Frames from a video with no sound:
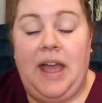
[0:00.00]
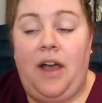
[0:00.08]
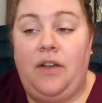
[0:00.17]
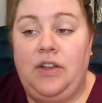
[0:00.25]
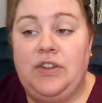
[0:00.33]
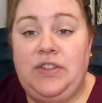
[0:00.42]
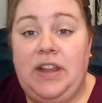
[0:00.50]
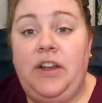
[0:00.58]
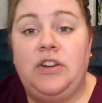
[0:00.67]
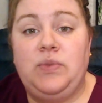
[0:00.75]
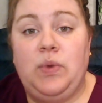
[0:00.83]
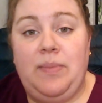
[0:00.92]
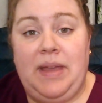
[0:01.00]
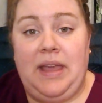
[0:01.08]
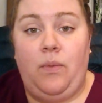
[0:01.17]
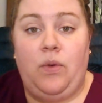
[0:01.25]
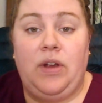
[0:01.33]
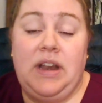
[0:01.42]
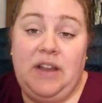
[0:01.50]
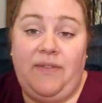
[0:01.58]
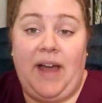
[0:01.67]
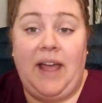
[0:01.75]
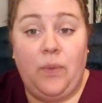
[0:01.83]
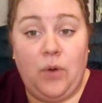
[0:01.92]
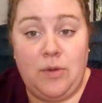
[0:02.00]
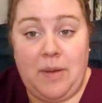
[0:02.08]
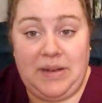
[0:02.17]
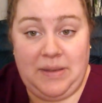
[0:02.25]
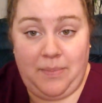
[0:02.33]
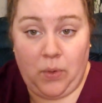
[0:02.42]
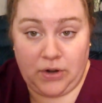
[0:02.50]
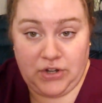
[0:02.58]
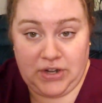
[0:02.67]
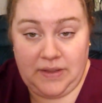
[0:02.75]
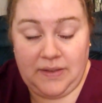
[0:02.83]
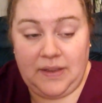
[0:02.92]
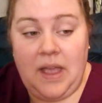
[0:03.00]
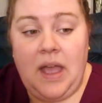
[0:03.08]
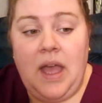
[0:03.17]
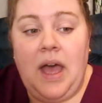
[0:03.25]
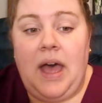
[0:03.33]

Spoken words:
Now your stickers will be, we're going to divide the room up into portions,